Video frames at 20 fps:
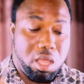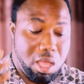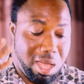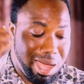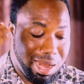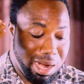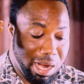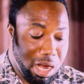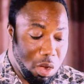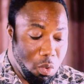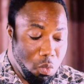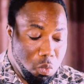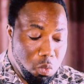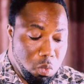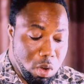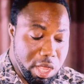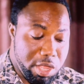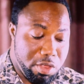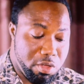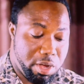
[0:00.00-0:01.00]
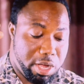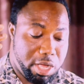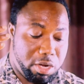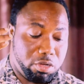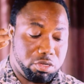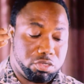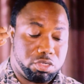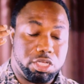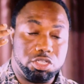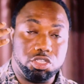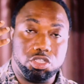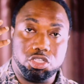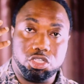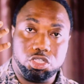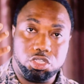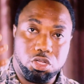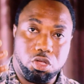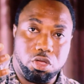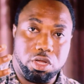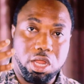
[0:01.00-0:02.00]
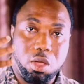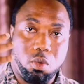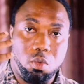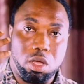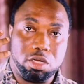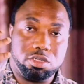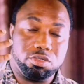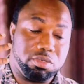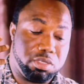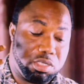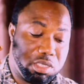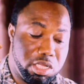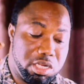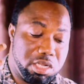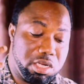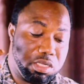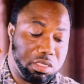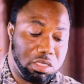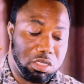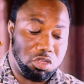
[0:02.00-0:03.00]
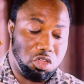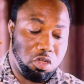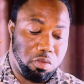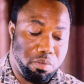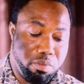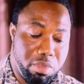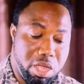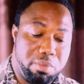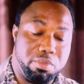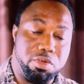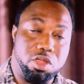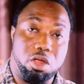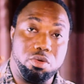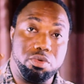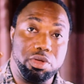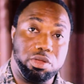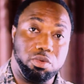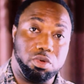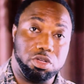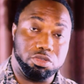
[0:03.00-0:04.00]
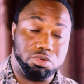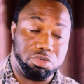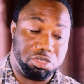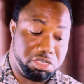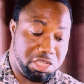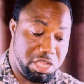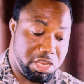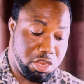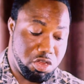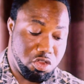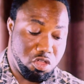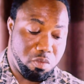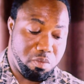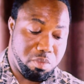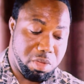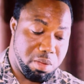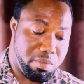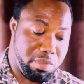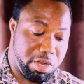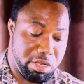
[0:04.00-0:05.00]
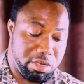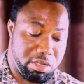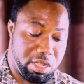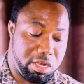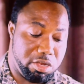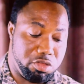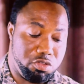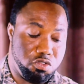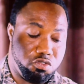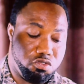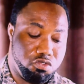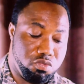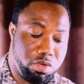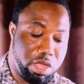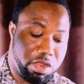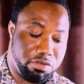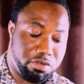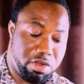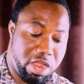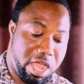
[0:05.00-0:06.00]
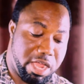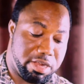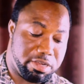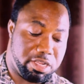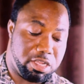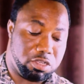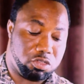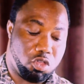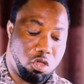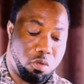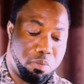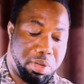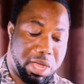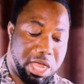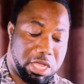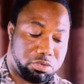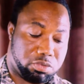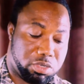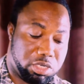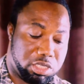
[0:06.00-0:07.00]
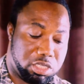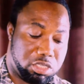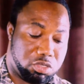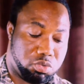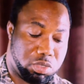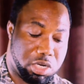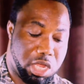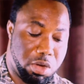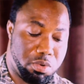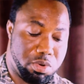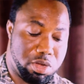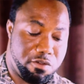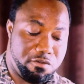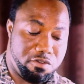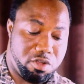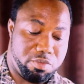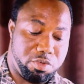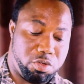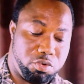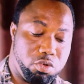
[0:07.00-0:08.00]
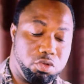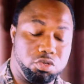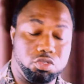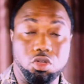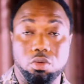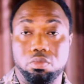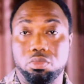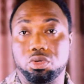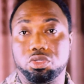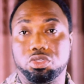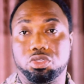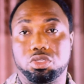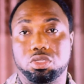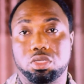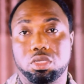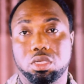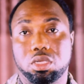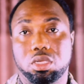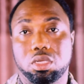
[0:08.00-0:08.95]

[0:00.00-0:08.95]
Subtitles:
Another way you can also ensure that what you studied is in your memory or was retained in your memory is that you do a trial test or past questions without reading from your notes or books.